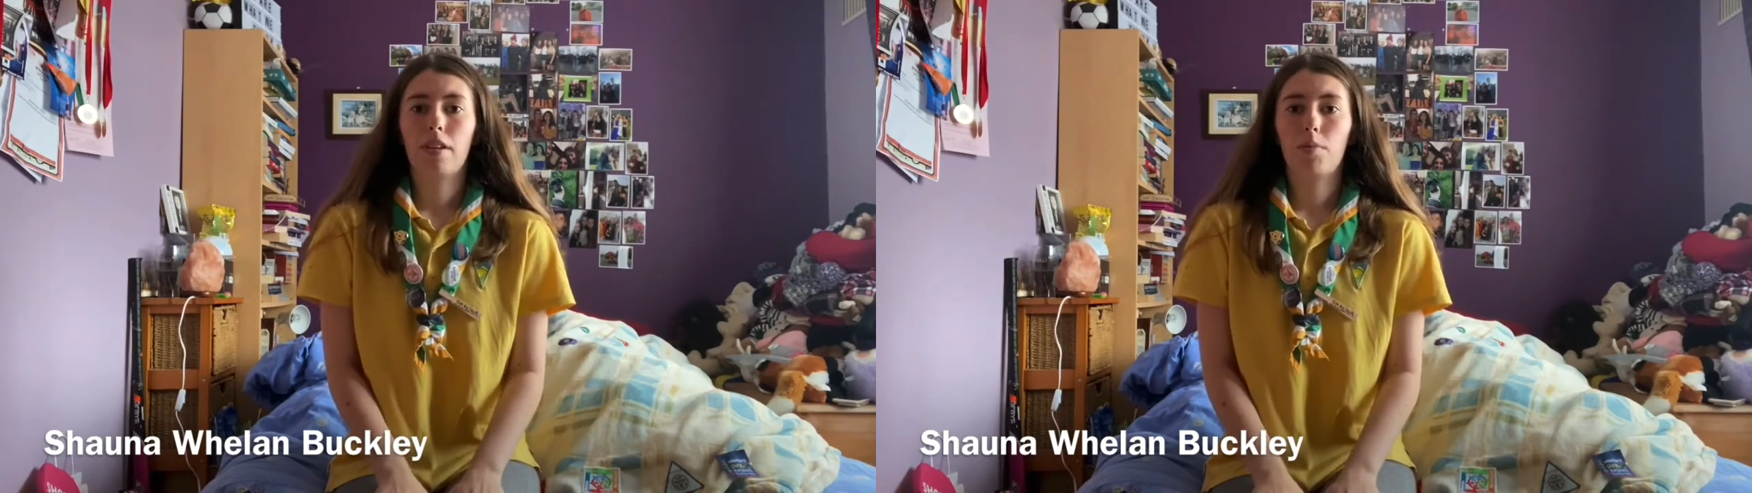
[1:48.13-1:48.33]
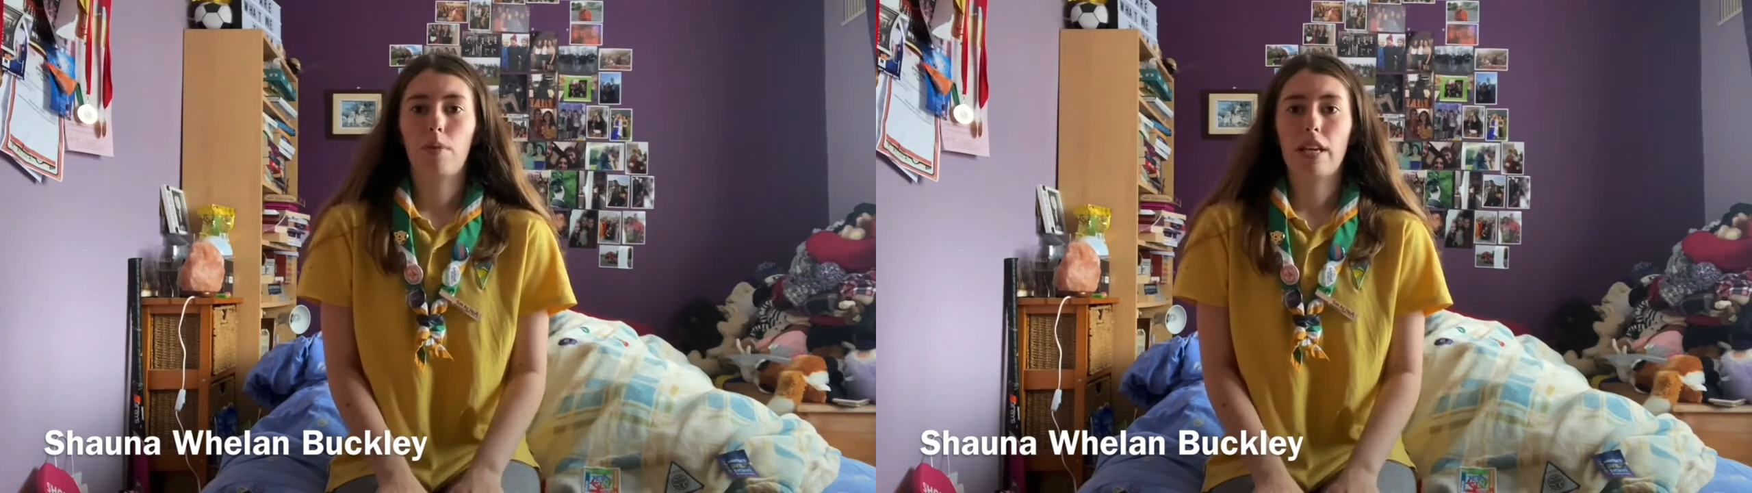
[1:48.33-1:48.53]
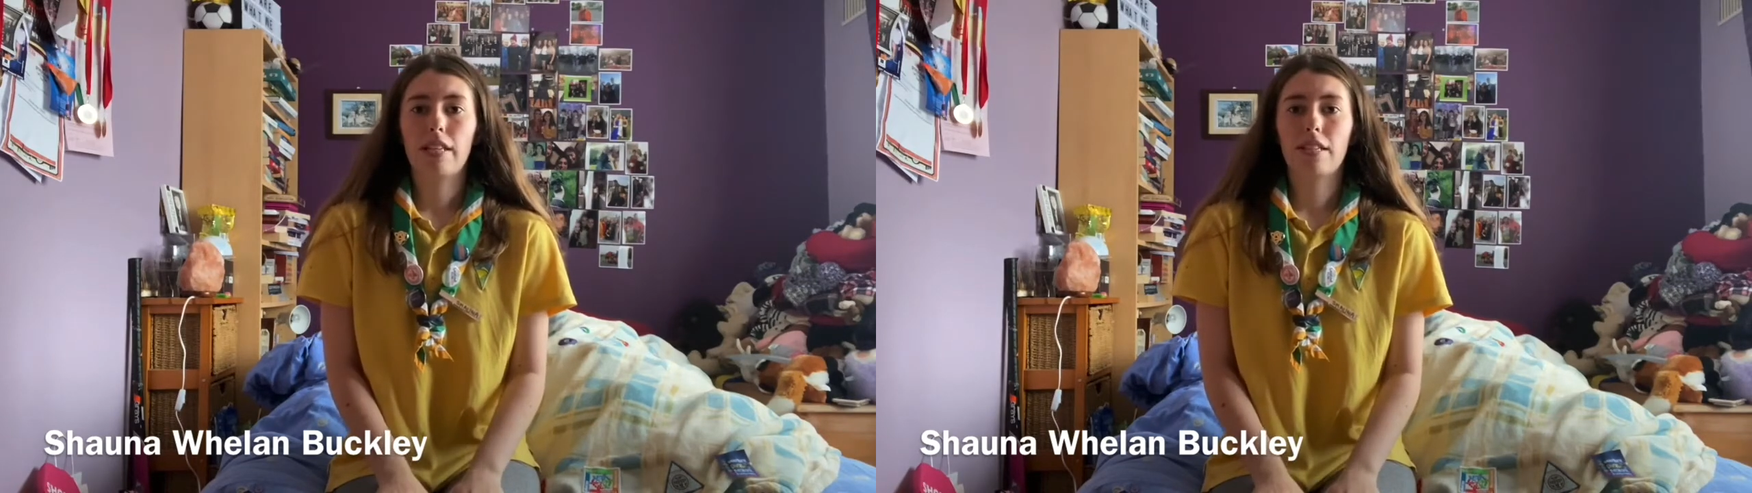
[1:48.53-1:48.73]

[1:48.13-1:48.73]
we